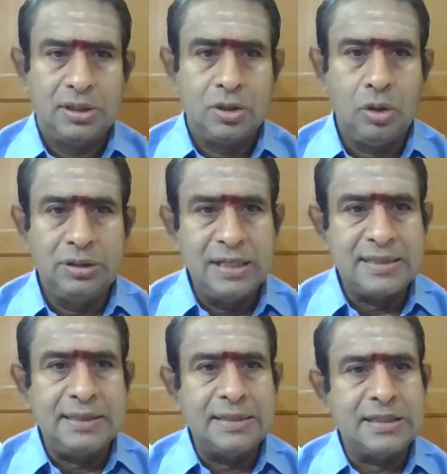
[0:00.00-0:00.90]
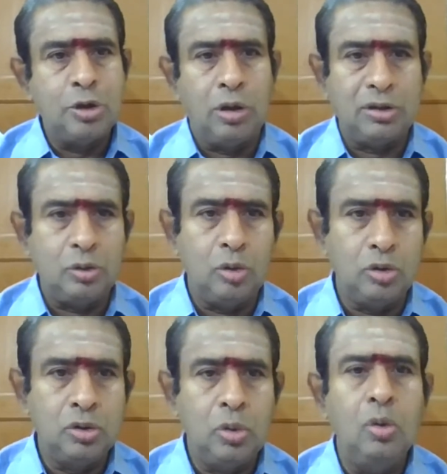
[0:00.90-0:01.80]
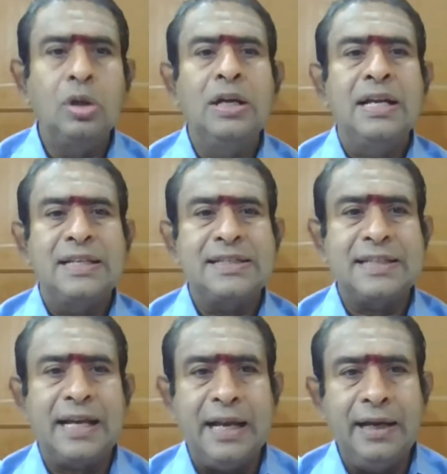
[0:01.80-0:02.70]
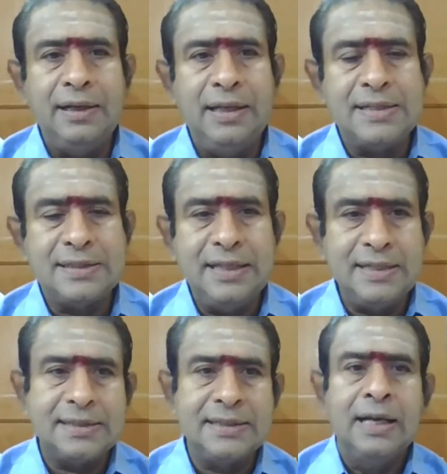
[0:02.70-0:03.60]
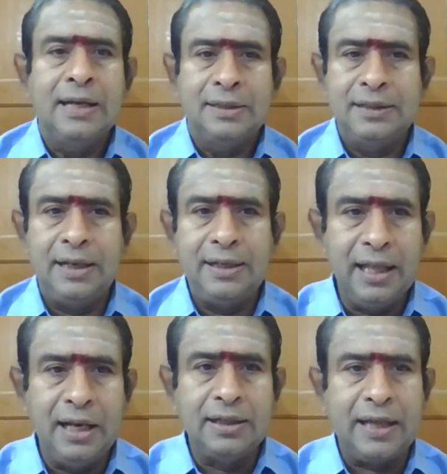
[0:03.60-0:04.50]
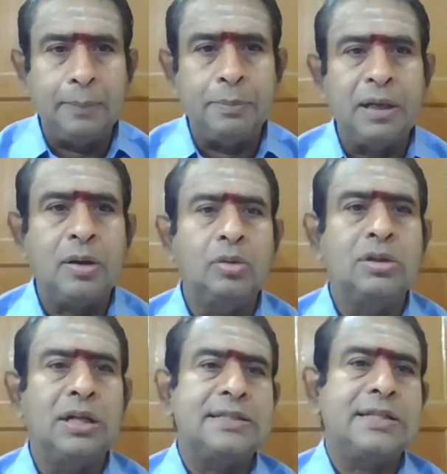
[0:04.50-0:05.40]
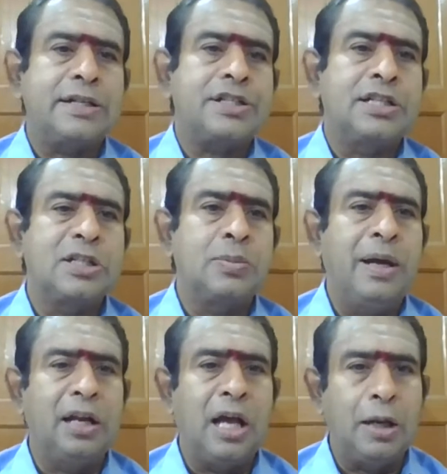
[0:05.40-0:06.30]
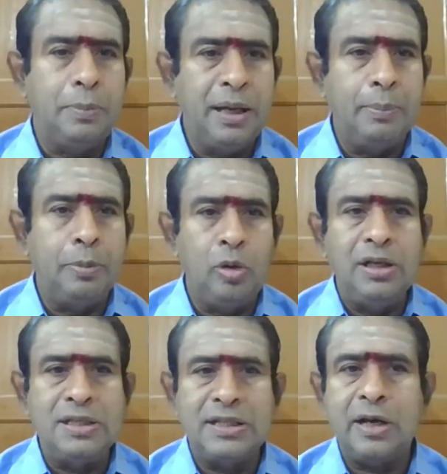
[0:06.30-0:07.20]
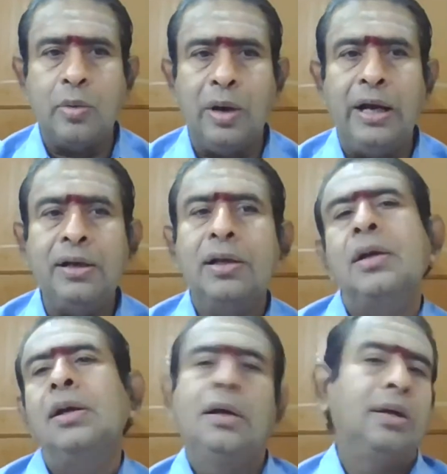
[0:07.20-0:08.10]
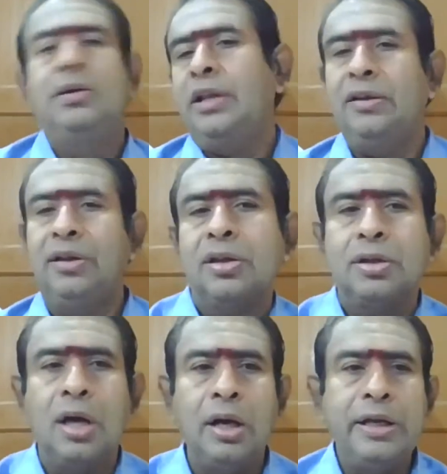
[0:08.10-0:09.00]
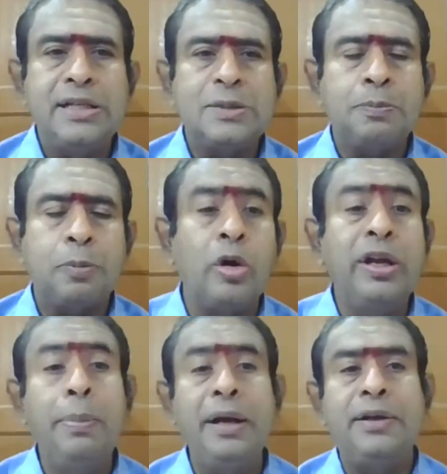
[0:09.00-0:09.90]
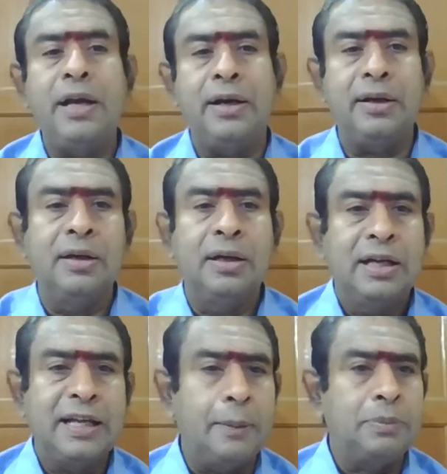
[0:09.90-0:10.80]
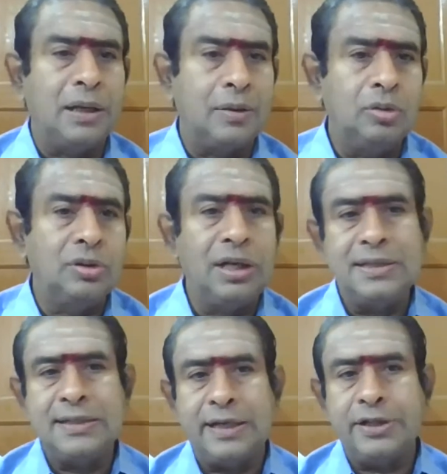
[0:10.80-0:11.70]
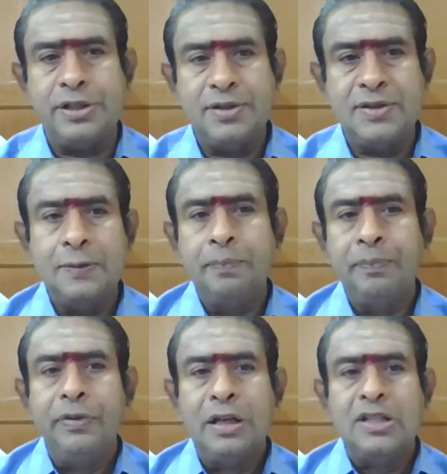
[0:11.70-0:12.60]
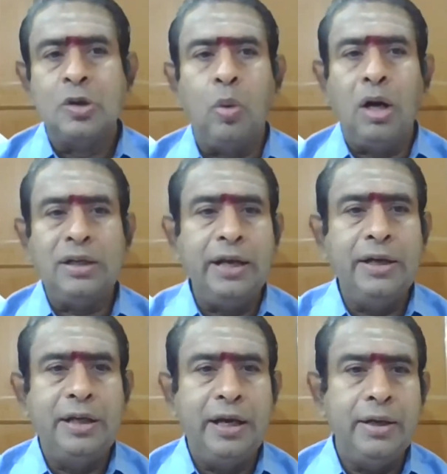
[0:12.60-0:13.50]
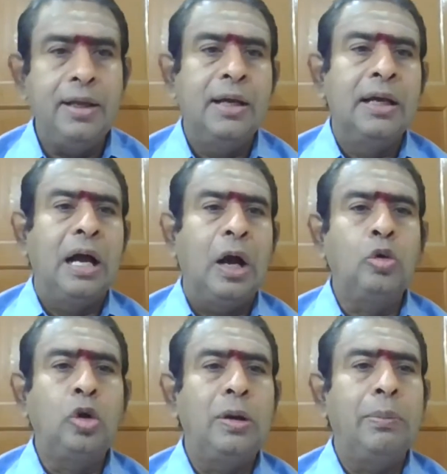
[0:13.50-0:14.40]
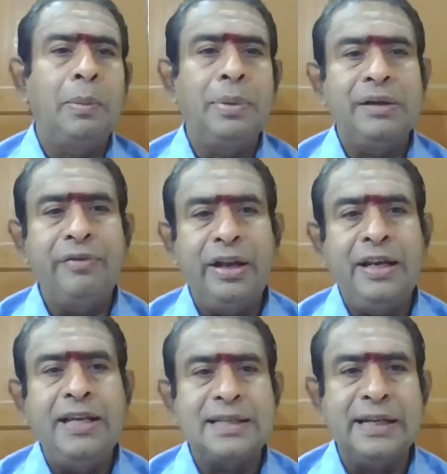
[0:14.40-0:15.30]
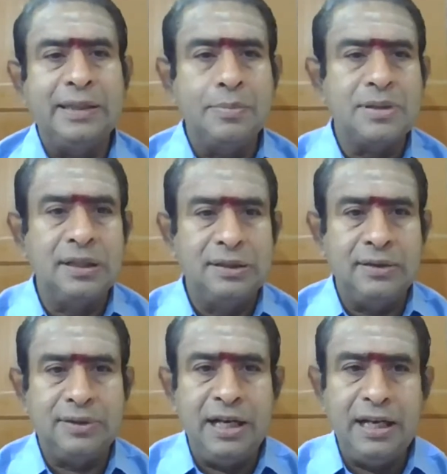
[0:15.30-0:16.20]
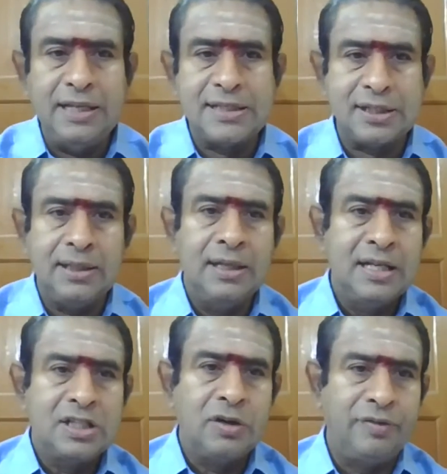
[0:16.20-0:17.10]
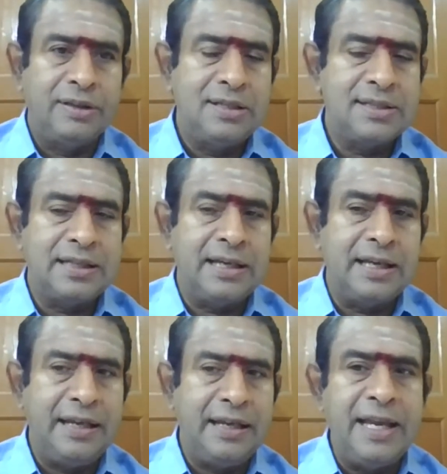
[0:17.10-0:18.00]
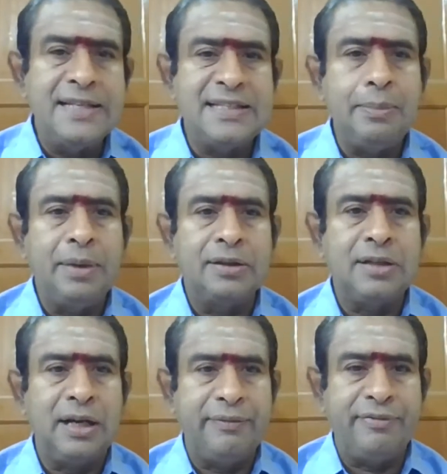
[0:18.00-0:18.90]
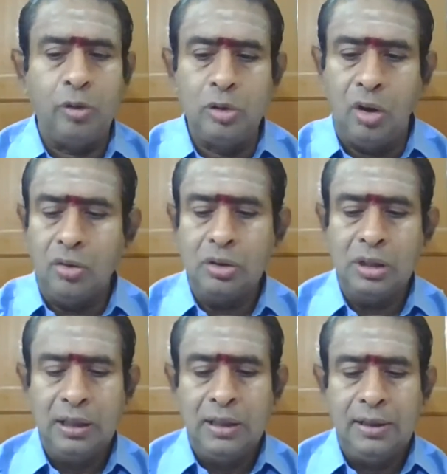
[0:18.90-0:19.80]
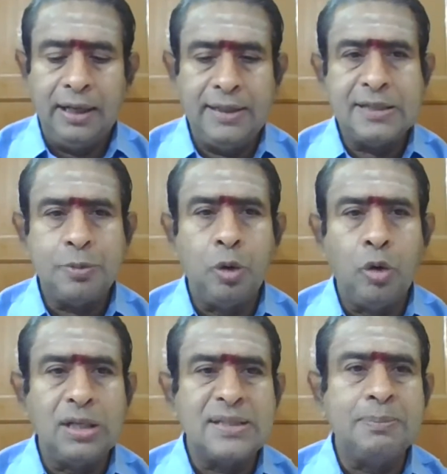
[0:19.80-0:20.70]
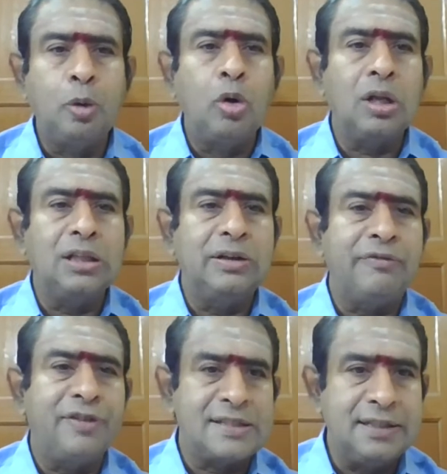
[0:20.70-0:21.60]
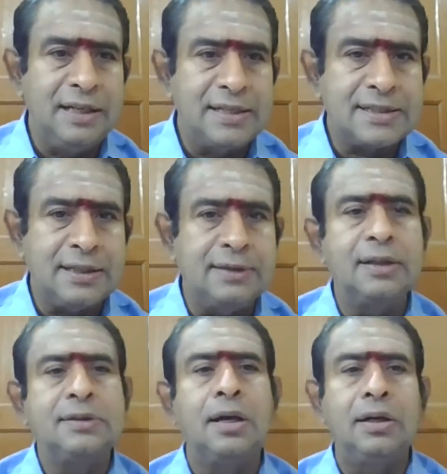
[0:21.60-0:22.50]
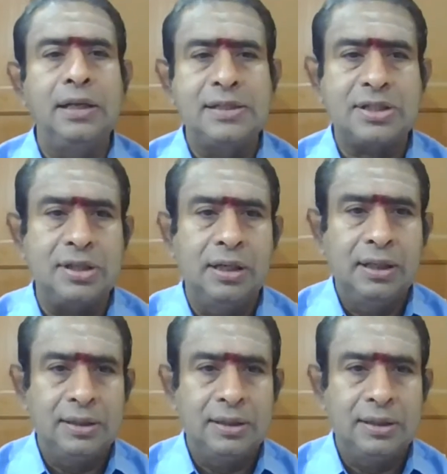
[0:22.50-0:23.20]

So this list you have to go through. Second list is the real capital account transactions where RBI approval is required. Then the third is prohibited capital account transactions. So what I did, how to remember the various items in the three list. So for this, a easy method I found out. Let us focus more on the first list and the third list.